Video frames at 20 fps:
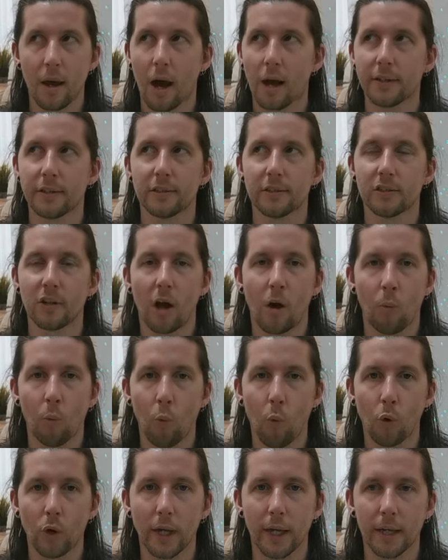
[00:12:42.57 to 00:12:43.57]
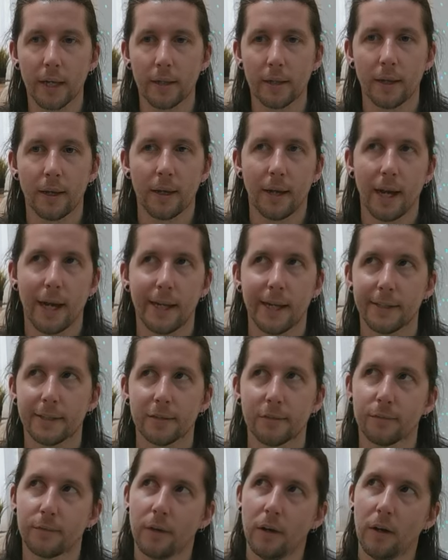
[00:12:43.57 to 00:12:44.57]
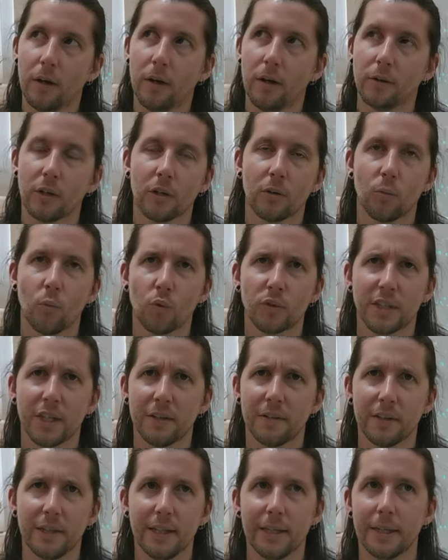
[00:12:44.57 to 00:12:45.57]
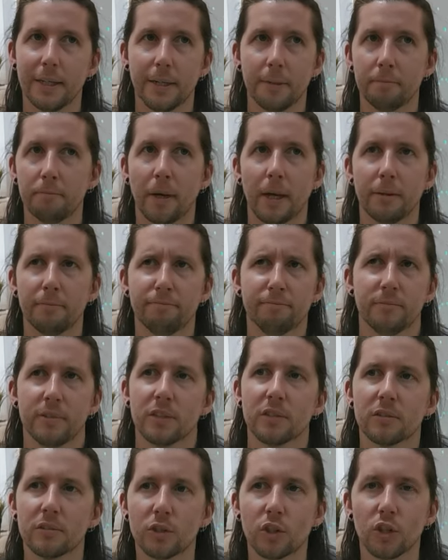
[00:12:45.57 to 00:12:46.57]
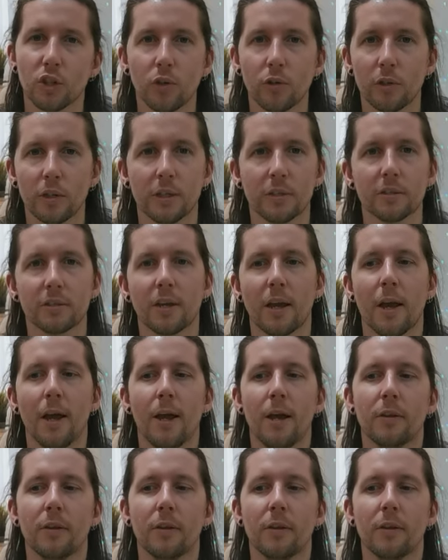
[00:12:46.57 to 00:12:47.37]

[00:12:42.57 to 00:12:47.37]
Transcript: I just start walking. And I just thought, oh, I'm going to walk down here. I'm just curious.